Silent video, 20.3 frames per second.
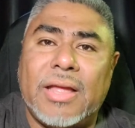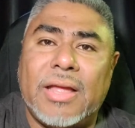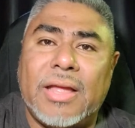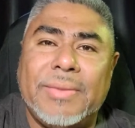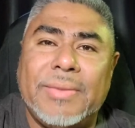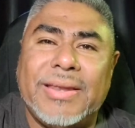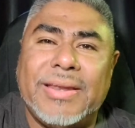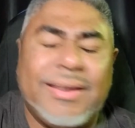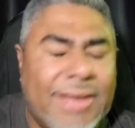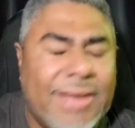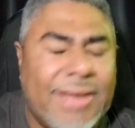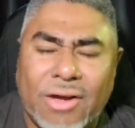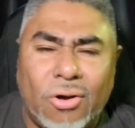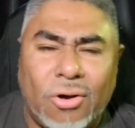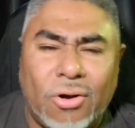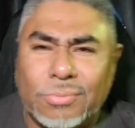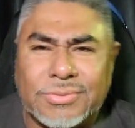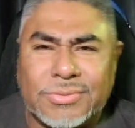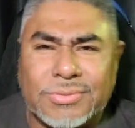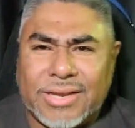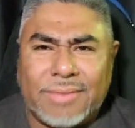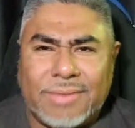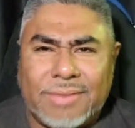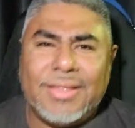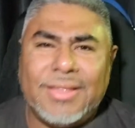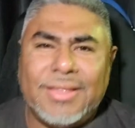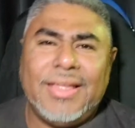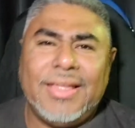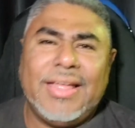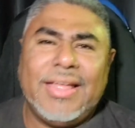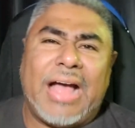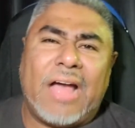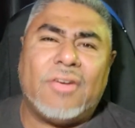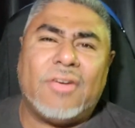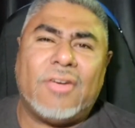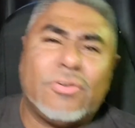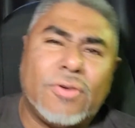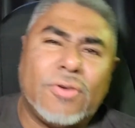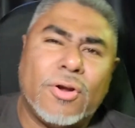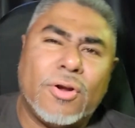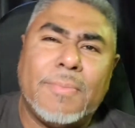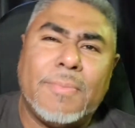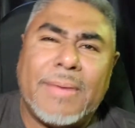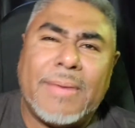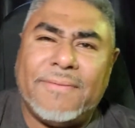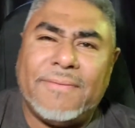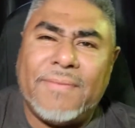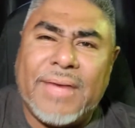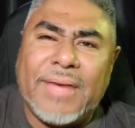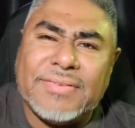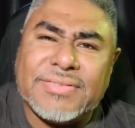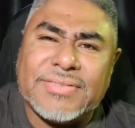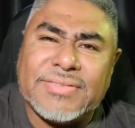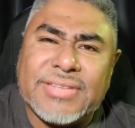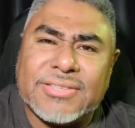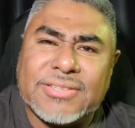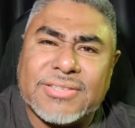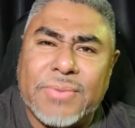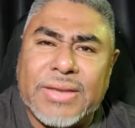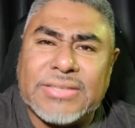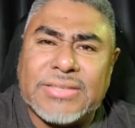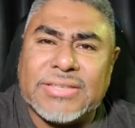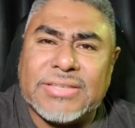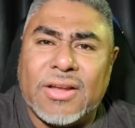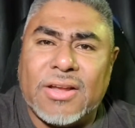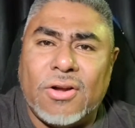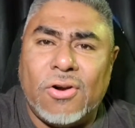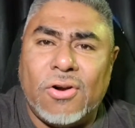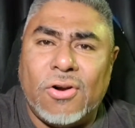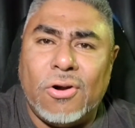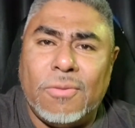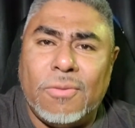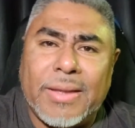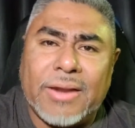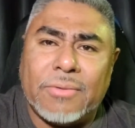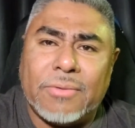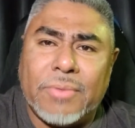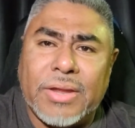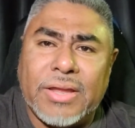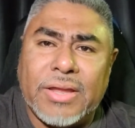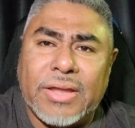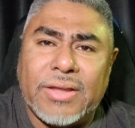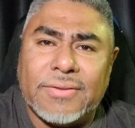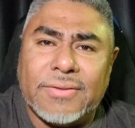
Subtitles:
I mean, not home time. Out on the road about 5-6 weeks, and then go home about a week.